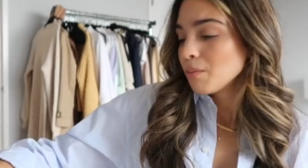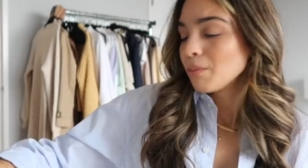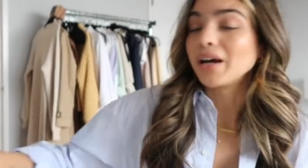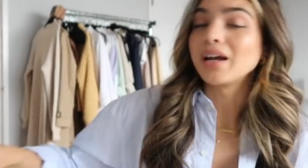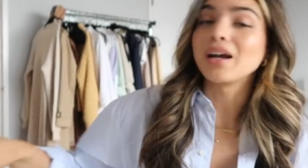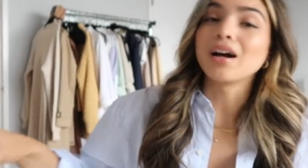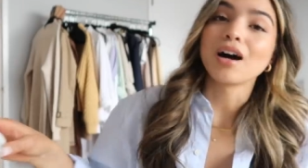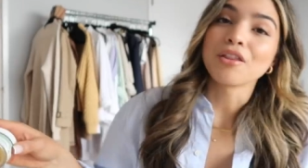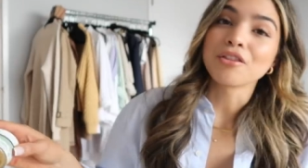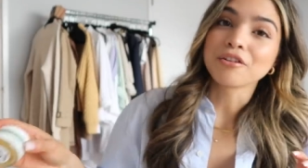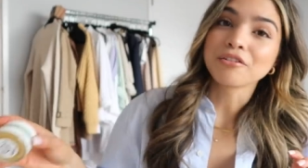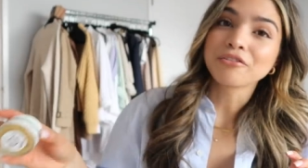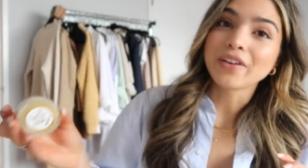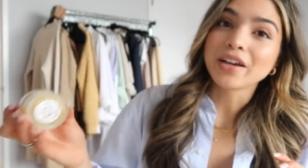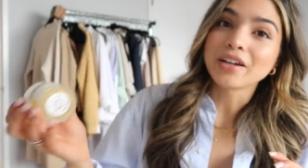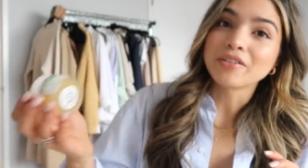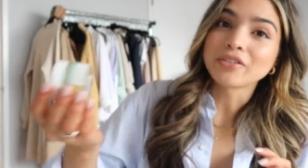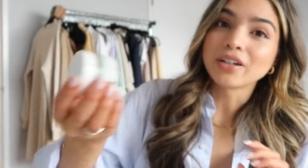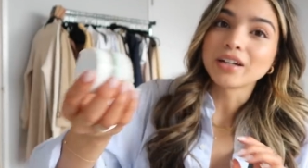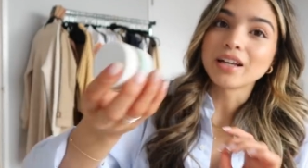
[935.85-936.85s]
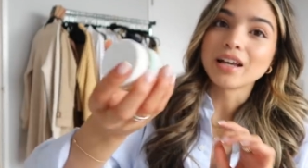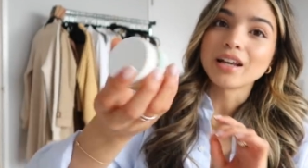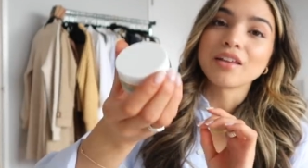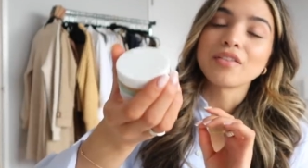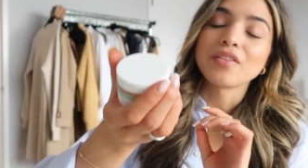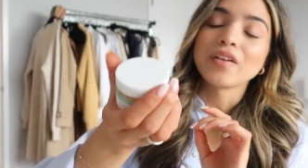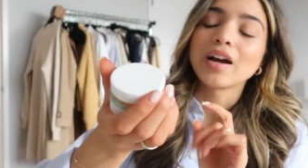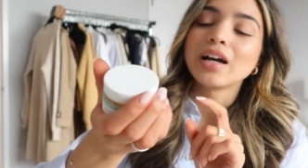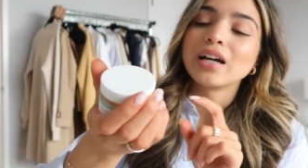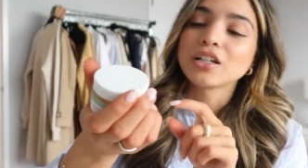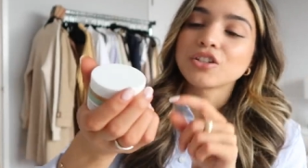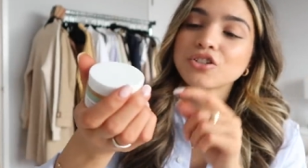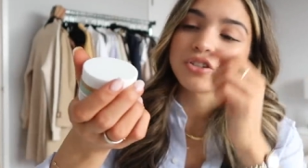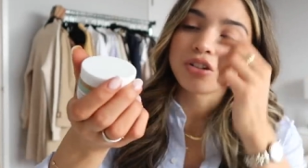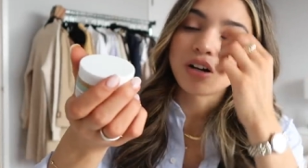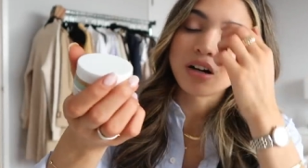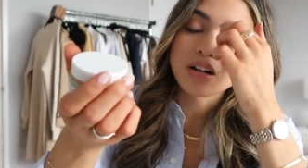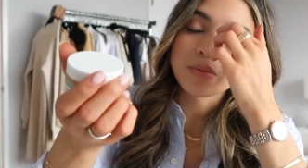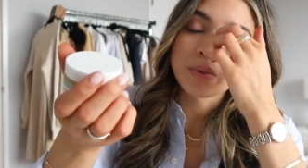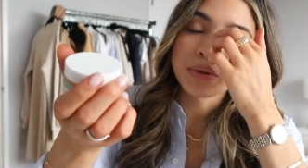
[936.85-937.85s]
My other favorite, and I think I actually
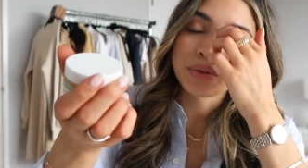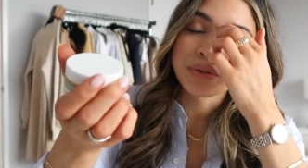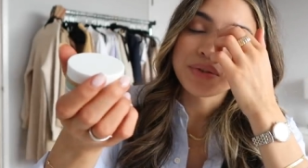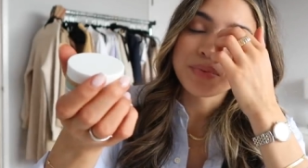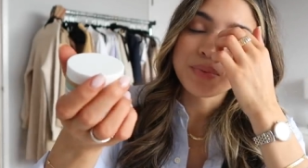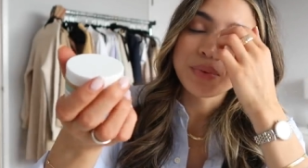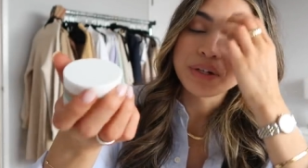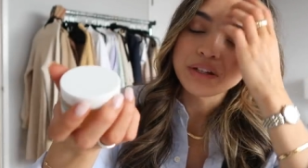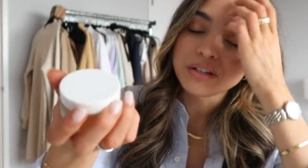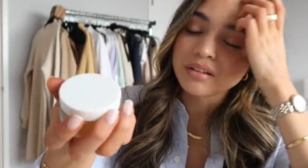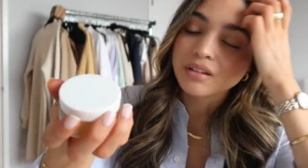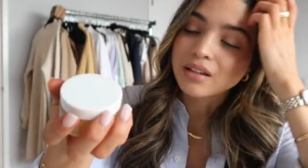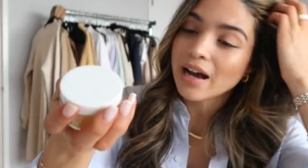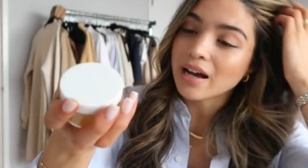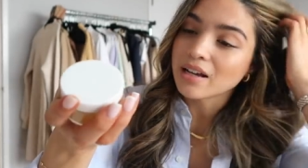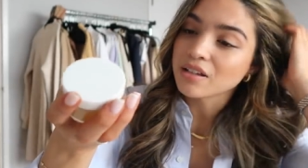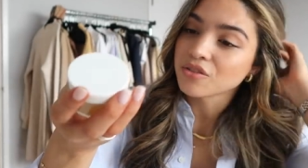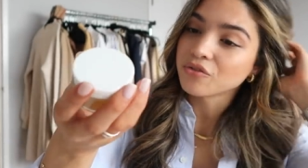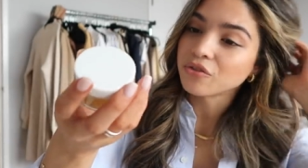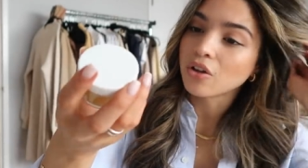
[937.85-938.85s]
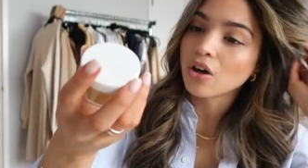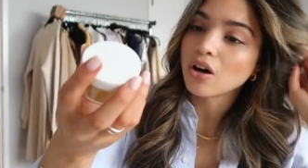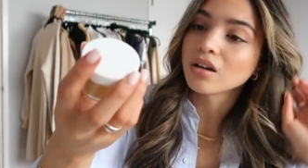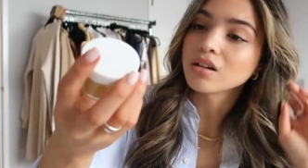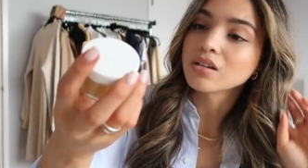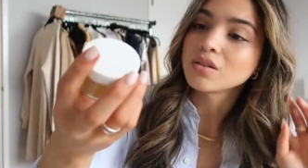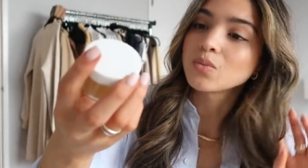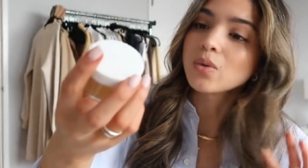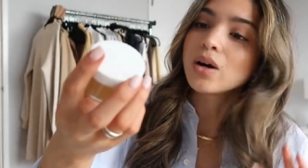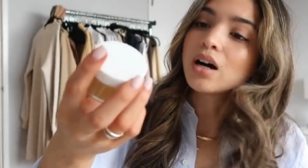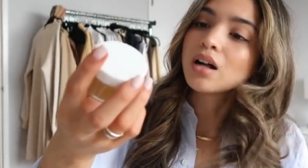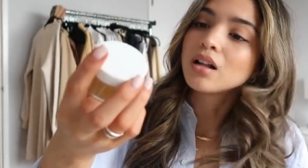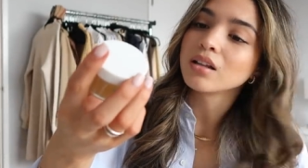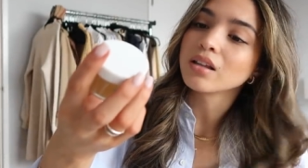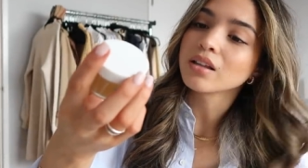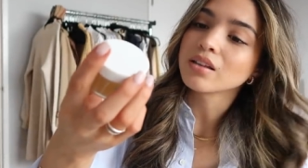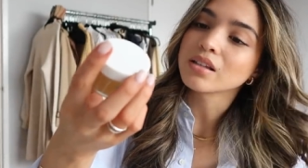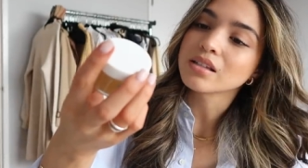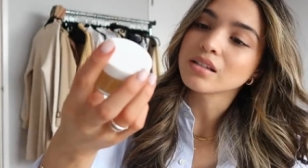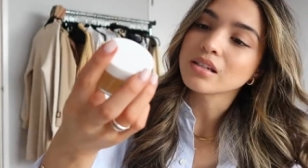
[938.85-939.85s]
talked about this one in last vlog as
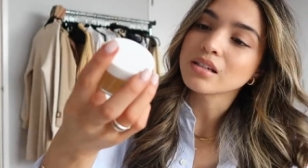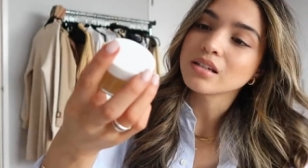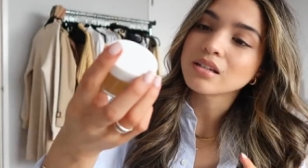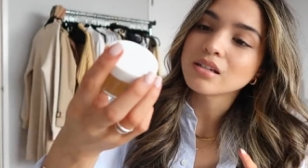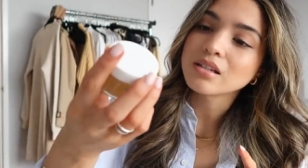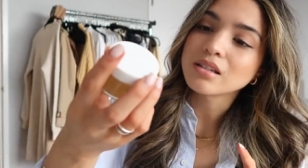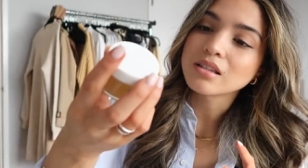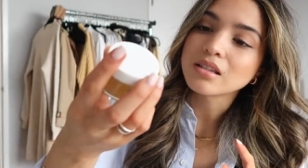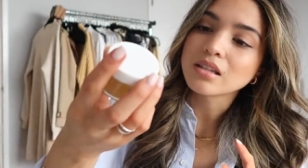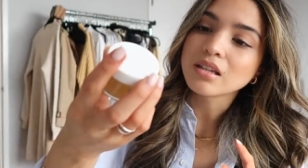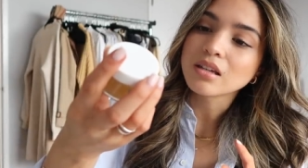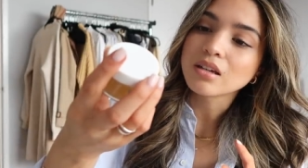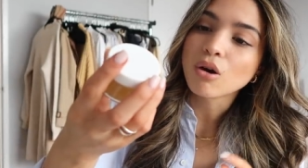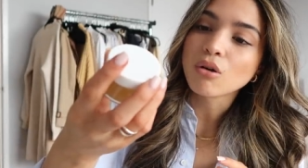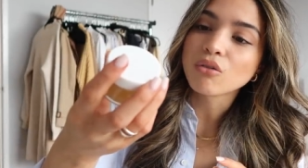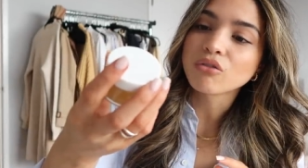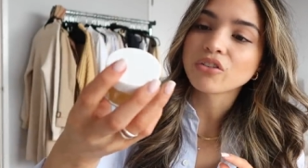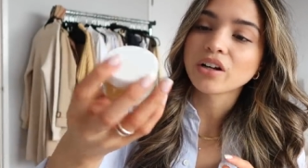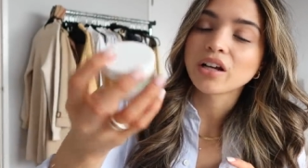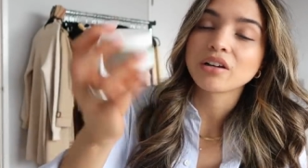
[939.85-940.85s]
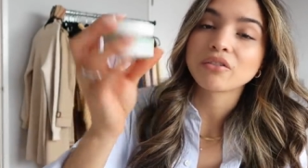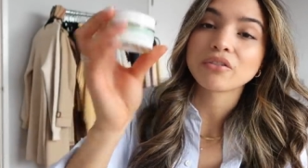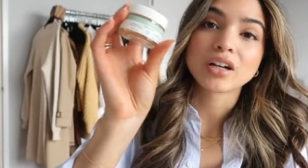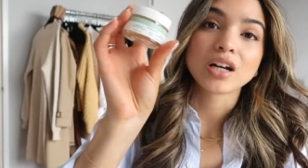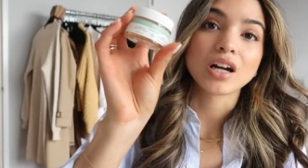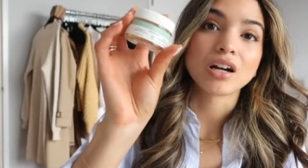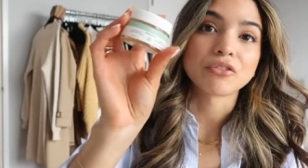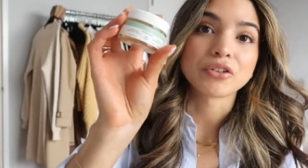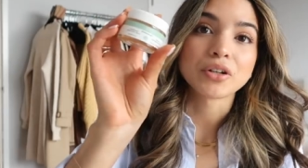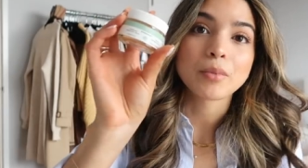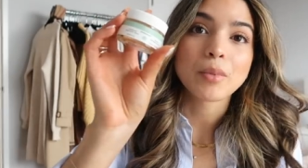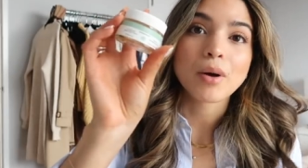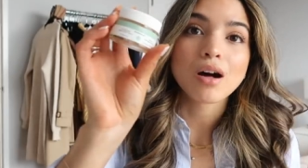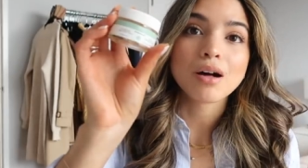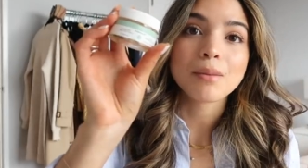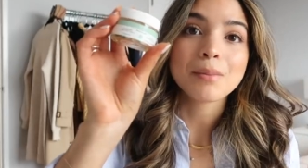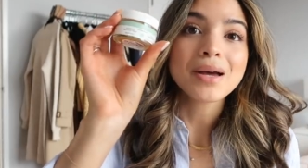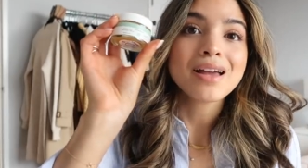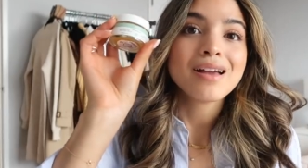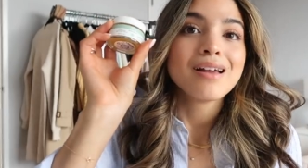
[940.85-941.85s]
well, this is the Overnight Recovery
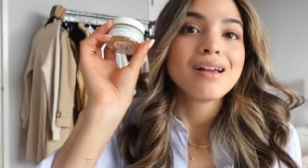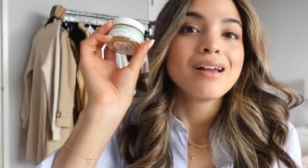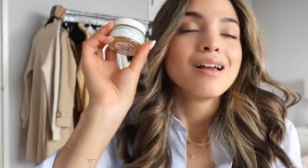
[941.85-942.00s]
Balm.